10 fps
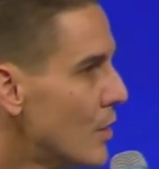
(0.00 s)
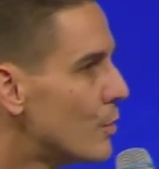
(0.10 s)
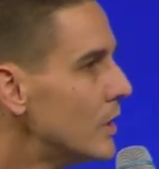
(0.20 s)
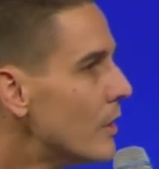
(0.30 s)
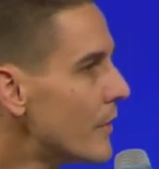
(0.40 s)

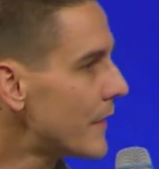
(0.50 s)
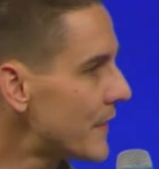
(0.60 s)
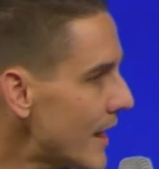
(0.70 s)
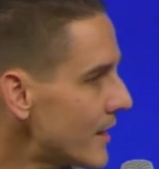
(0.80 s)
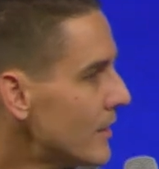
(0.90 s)
We know that
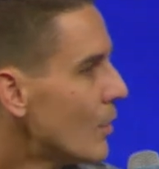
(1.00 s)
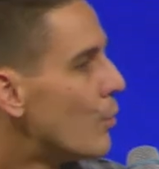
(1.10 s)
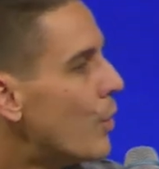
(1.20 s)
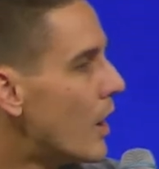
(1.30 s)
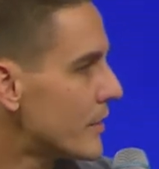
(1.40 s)
that
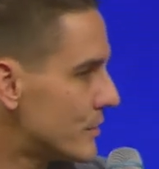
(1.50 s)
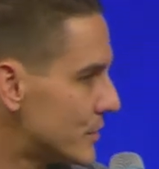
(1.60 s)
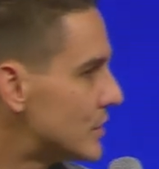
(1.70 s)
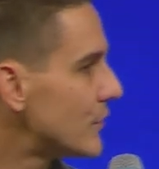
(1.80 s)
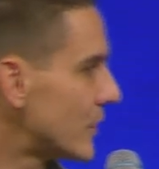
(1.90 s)

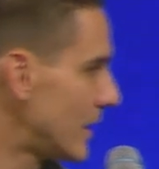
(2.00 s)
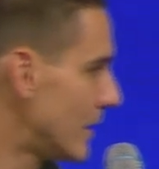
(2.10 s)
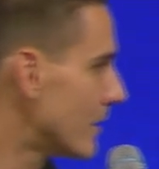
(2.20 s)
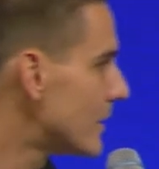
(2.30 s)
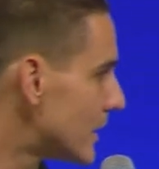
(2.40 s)
waters different
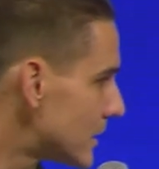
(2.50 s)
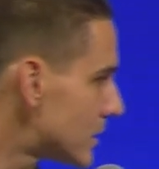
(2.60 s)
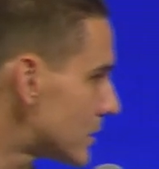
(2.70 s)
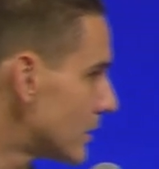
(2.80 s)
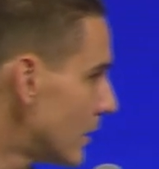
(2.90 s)

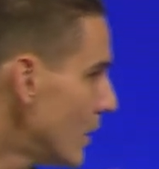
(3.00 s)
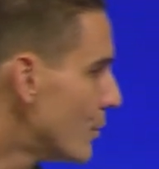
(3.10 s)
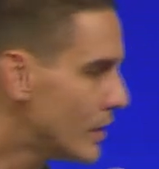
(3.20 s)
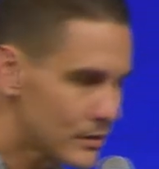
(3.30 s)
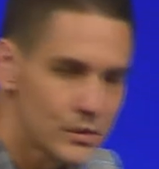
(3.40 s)
areas.
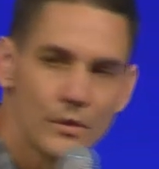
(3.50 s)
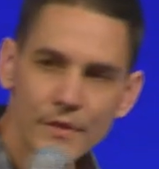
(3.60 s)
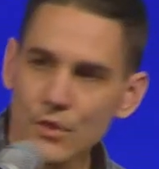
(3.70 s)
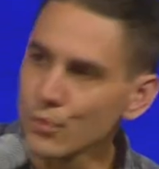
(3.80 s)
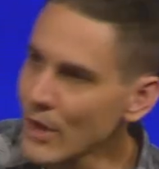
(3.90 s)
We also know
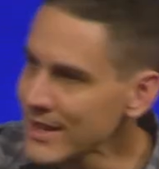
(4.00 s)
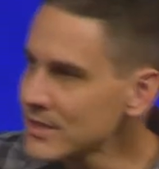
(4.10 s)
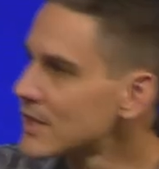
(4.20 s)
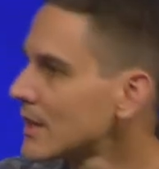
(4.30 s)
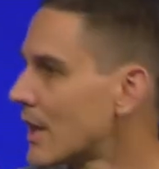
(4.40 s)
that the
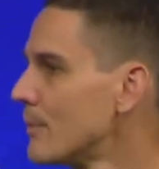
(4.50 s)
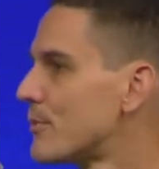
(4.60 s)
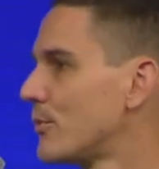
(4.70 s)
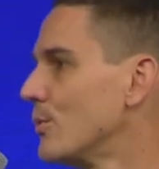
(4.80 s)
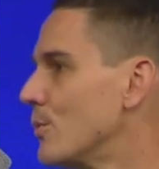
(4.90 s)
rains that come
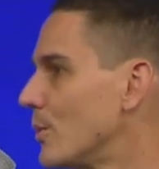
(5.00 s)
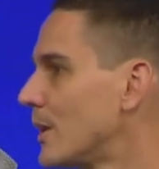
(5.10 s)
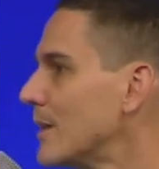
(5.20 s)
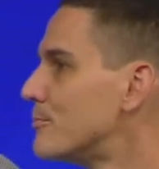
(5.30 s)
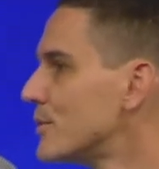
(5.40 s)
through
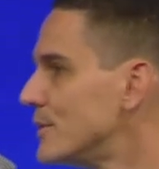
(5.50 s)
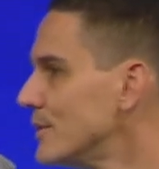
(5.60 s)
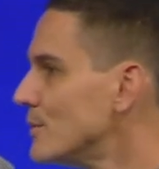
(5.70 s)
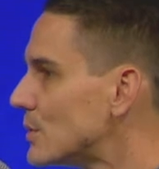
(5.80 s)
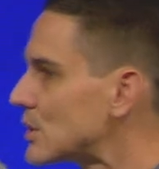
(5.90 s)
can
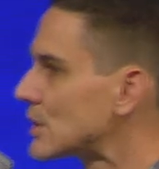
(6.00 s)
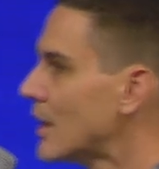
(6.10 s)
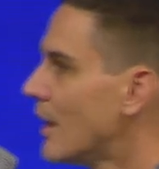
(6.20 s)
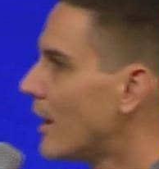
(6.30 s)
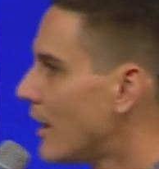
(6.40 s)
produce
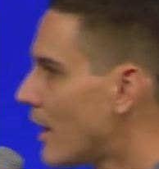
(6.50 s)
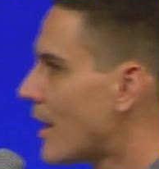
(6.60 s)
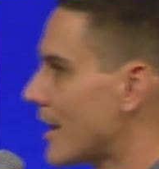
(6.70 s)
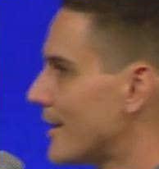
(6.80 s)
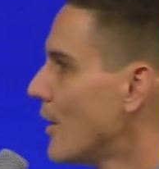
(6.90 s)
a
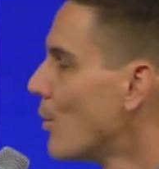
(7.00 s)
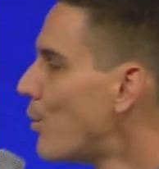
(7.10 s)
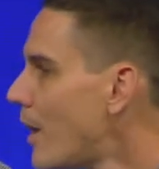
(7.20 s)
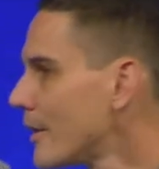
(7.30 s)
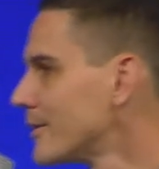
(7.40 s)
lot.
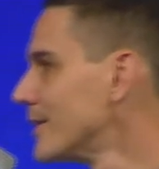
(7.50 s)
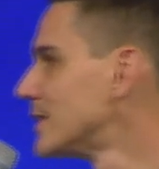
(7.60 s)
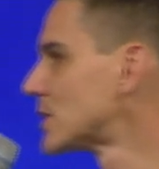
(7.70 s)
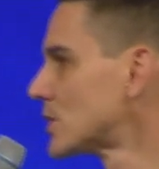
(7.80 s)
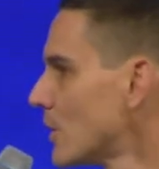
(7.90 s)
Water
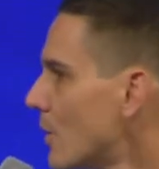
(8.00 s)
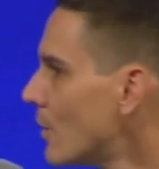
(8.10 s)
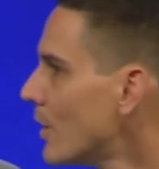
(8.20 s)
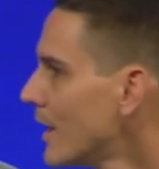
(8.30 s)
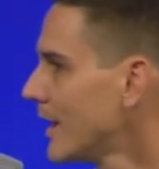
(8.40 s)
is
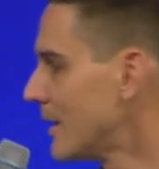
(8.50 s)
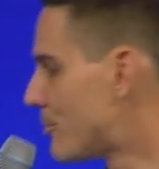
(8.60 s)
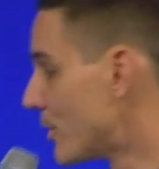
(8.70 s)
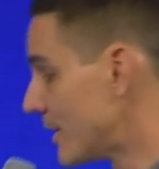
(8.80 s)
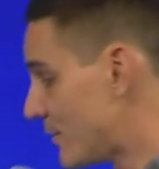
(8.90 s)
so
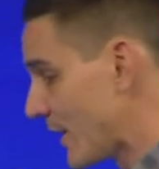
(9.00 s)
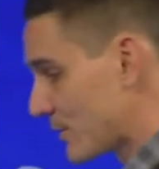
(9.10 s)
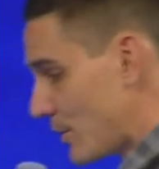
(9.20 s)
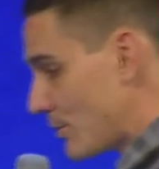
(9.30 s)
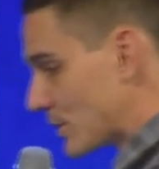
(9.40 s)
important. In
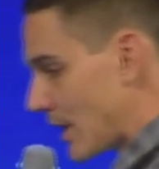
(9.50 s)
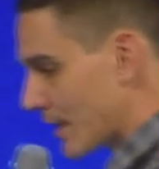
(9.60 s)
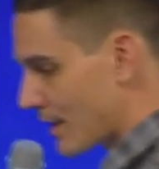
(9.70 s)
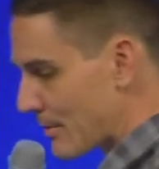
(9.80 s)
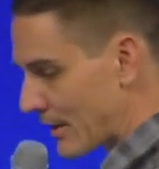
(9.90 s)
fact, we were
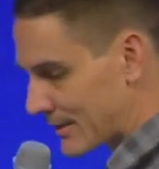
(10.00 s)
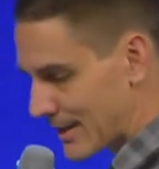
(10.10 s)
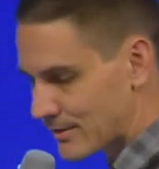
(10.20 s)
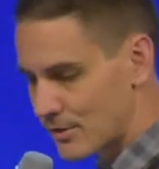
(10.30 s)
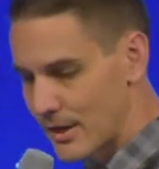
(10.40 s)
talking about
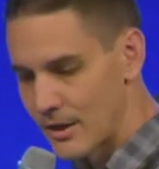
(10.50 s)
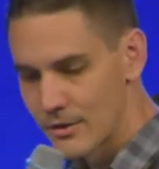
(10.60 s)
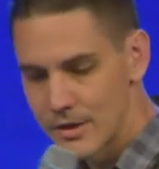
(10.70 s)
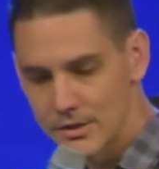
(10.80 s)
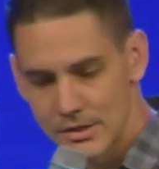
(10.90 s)
desert
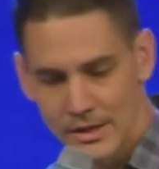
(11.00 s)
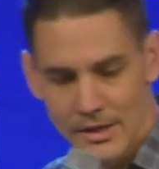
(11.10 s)
areas.